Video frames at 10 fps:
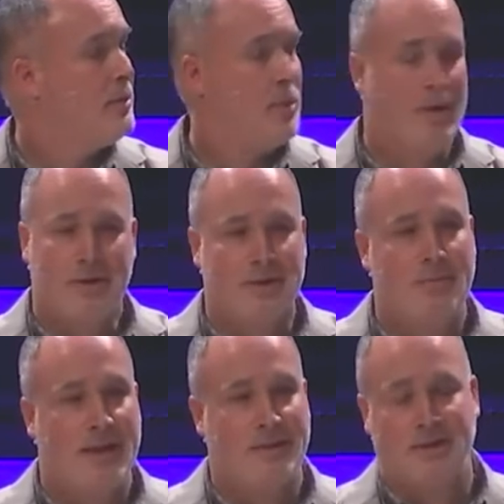Paul
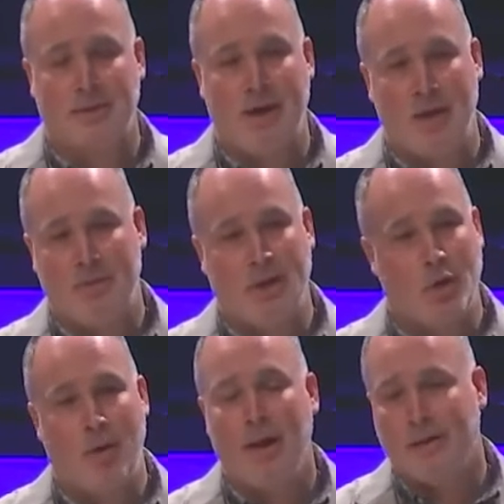doesn't make this about being
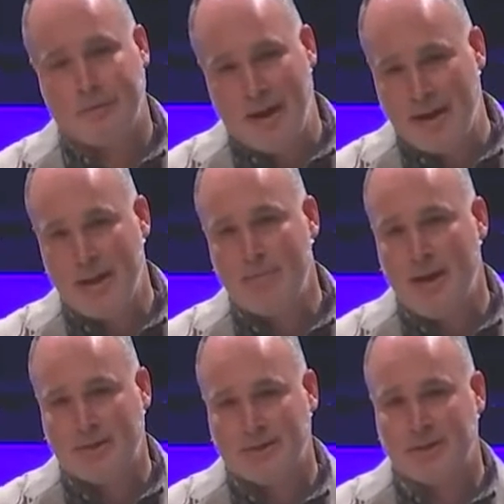qualified, he
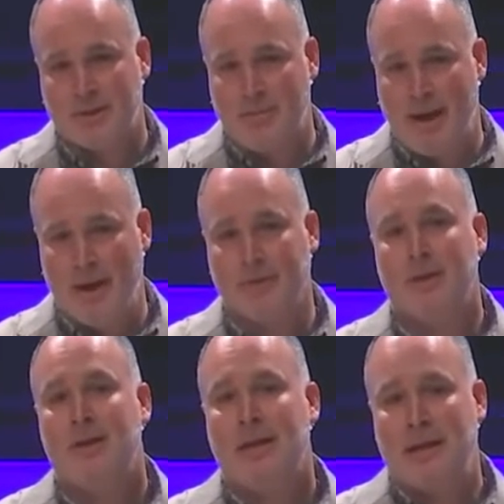makes this about
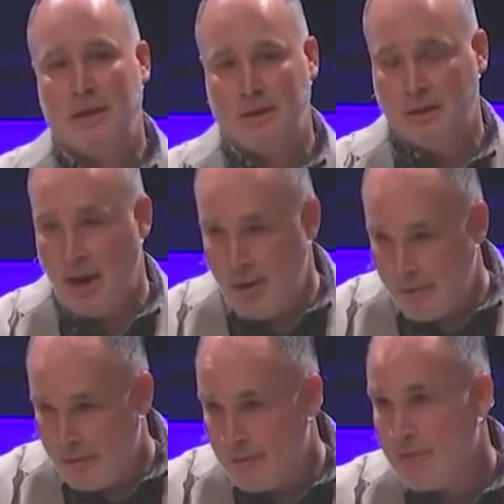
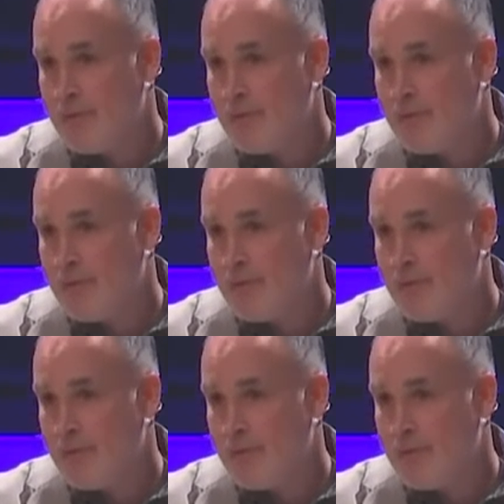love.